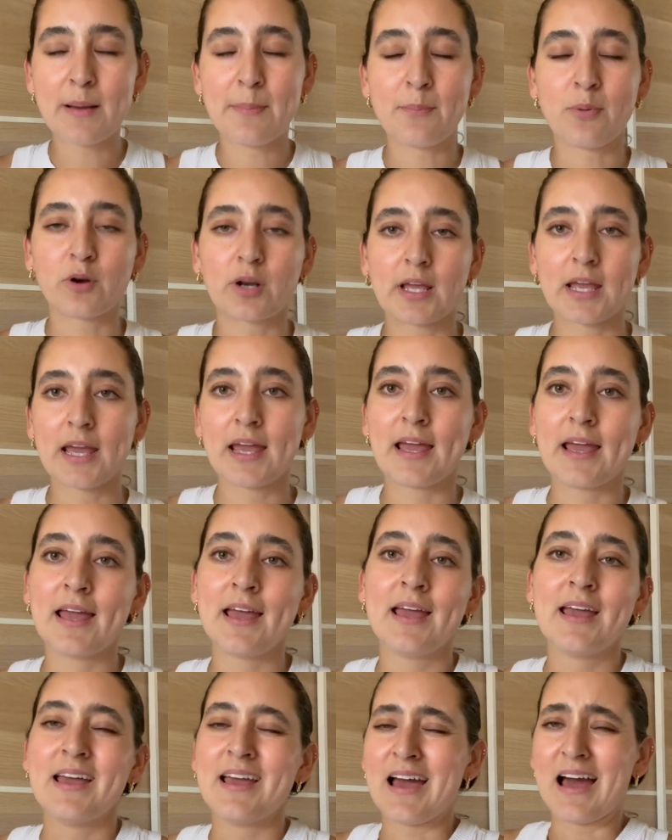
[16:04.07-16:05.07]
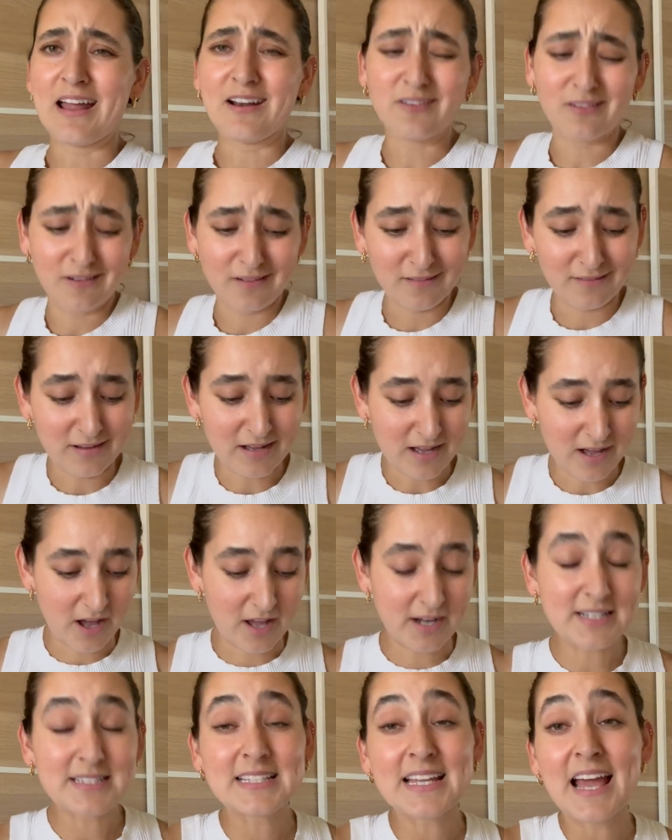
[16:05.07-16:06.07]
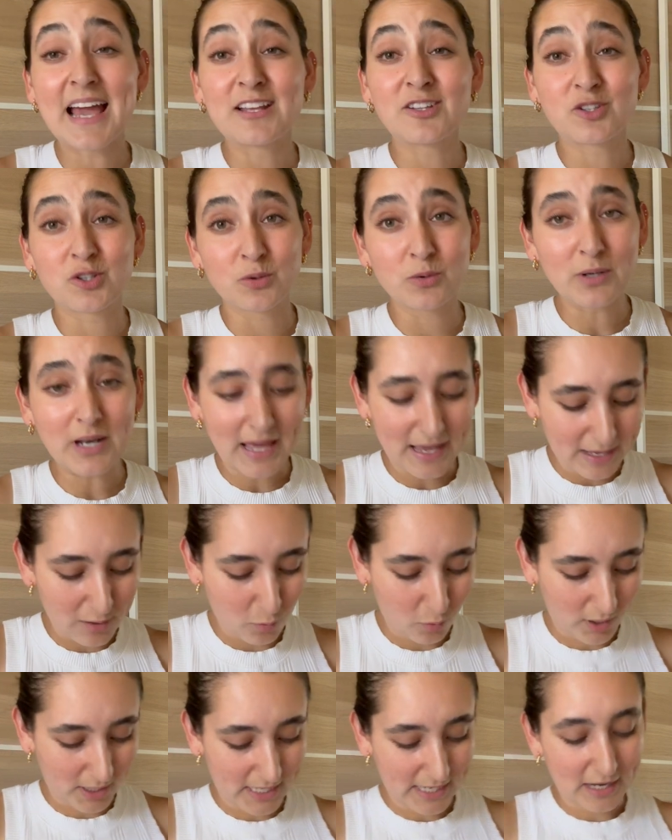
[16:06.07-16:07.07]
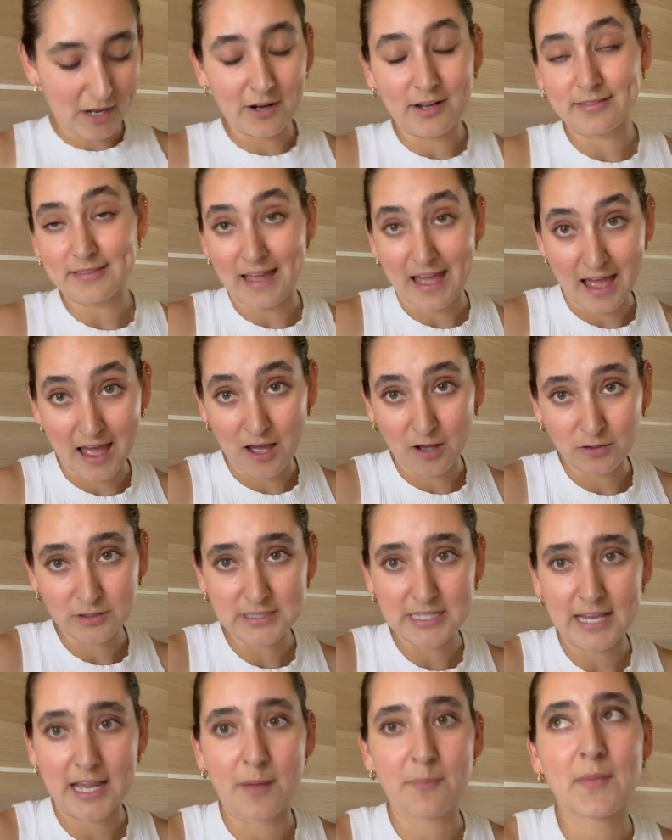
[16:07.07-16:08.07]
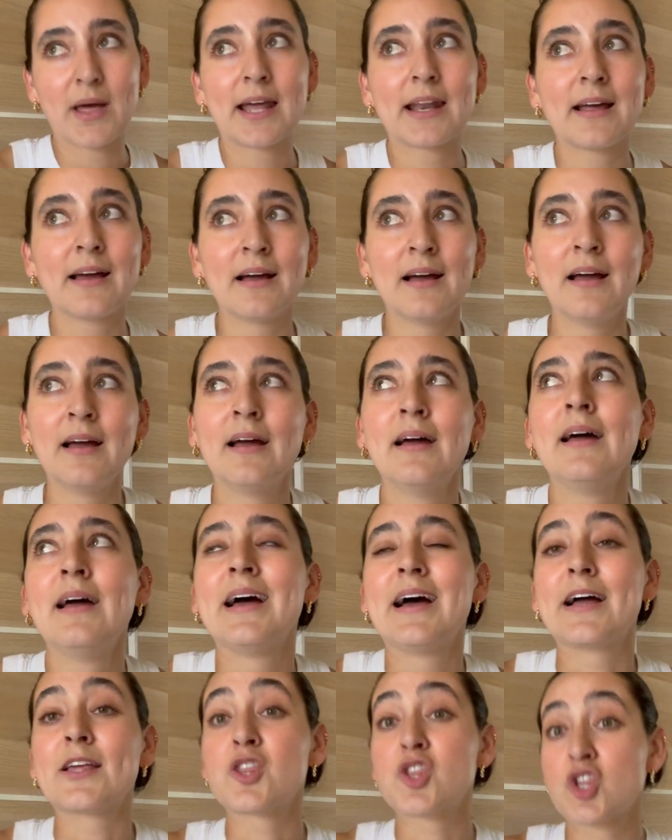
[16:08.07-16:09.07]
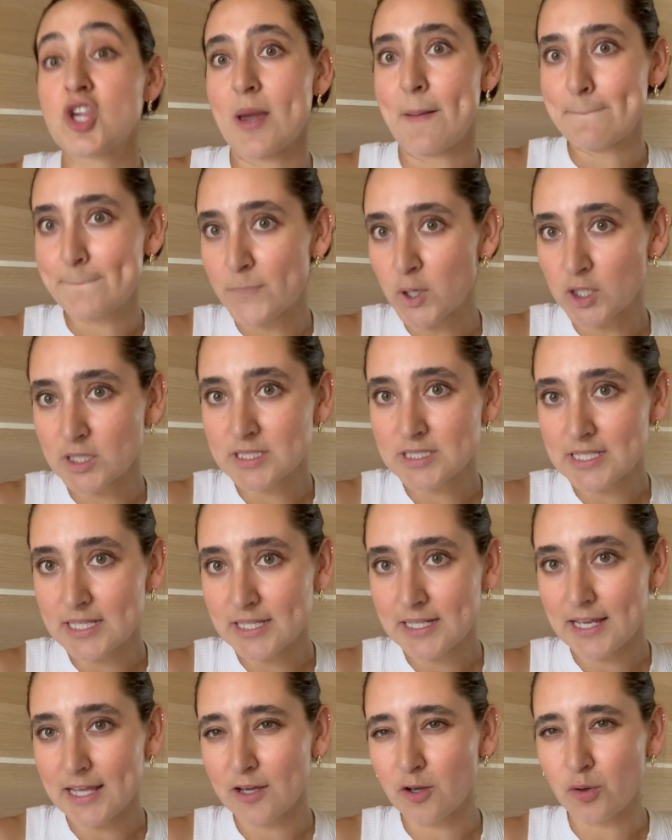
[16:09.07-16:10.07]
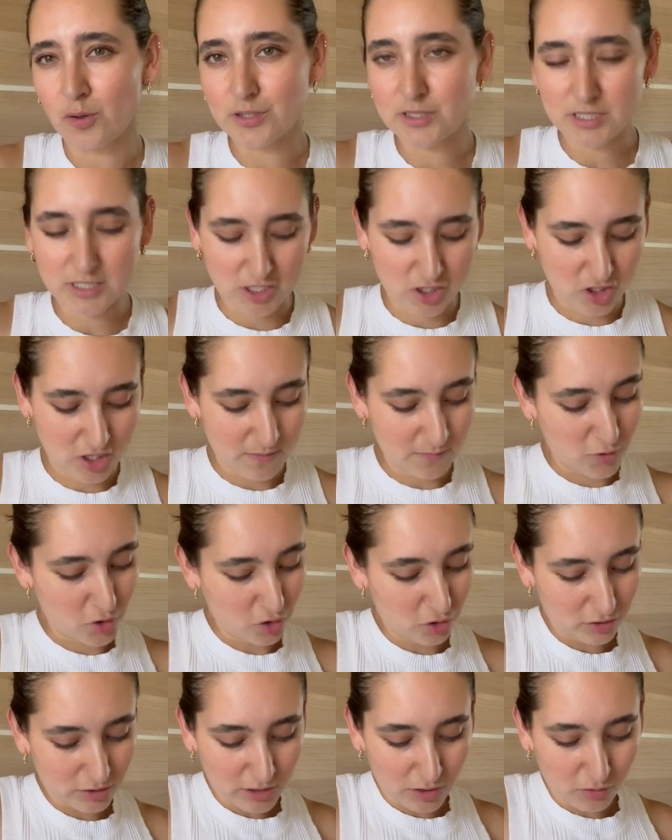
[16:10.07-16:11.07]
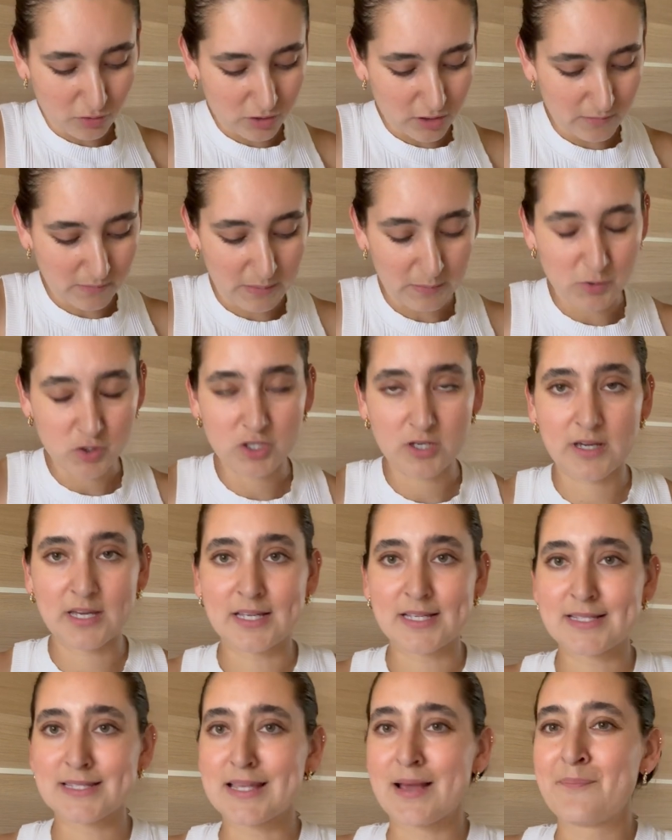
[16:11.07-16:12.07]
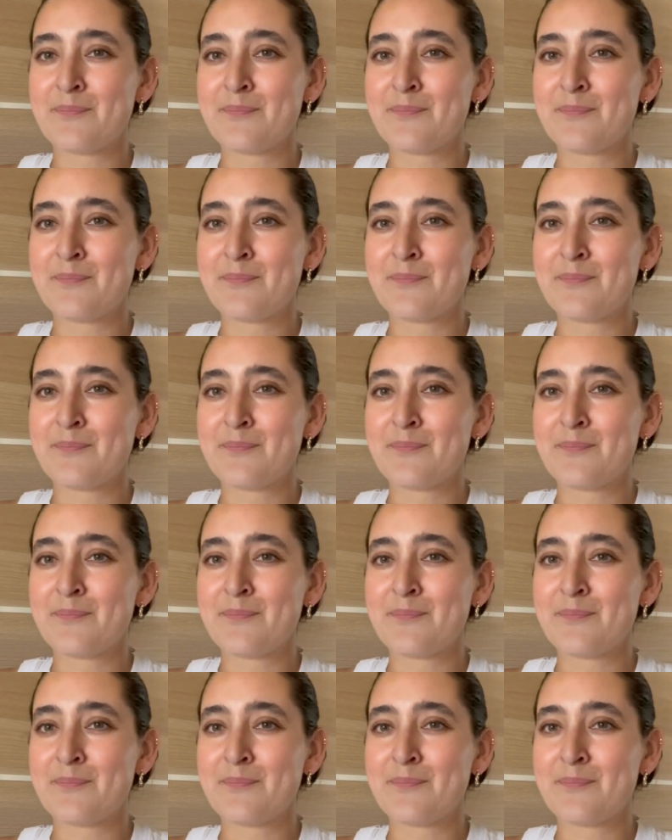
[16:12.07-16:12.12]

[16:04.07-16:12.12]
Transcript: Porque, I don't know, honestly, I do like working out at the house. Like I'm not a gym person, like going to the gym. Yo no tengo gym membership because,